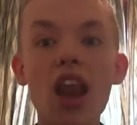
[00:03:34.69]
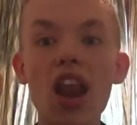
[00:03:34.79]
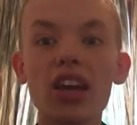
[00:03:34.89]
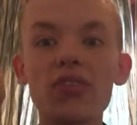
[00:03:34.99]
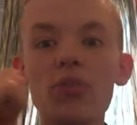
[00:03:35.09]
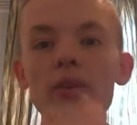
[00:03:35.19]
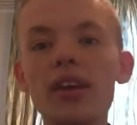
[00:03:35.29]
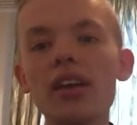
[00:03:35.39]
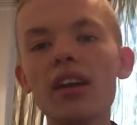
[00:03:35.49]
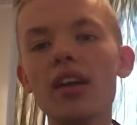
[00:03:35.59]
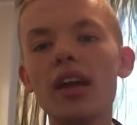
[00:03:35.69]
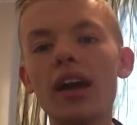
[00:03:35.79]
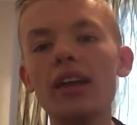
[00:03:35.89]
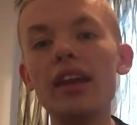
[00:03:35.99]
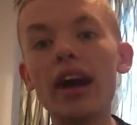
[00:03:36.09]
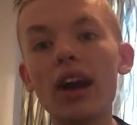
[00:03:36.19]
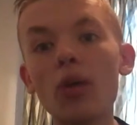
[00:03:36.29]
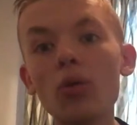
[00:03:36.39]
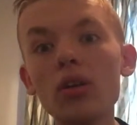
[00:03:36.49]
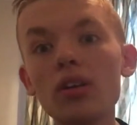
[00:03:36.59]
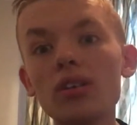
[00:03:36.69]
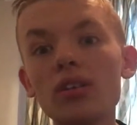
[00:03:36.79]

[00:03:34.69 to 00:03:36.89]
lucky for me. Now